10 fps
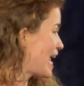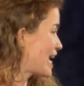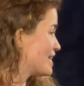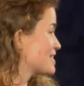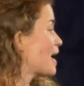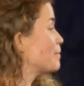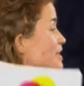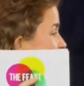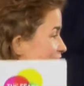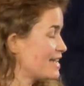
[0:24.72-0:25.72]
And I'm
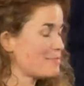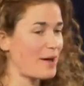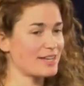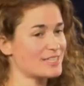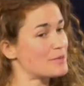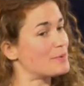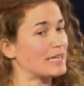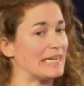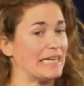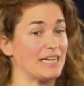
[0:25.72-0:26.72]
going to take it back to the
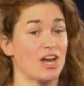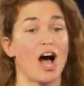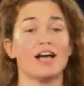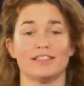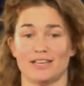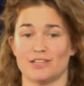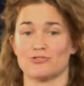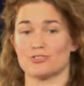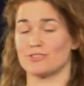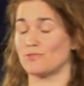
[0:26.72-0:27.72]
beginning, not in the
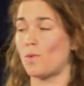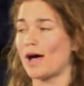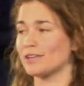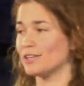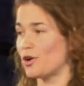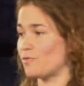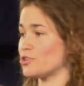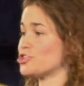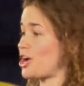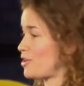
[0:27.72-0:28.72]
interest of wildly
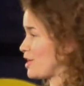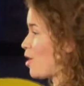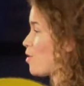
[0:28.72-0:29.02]
oversharing,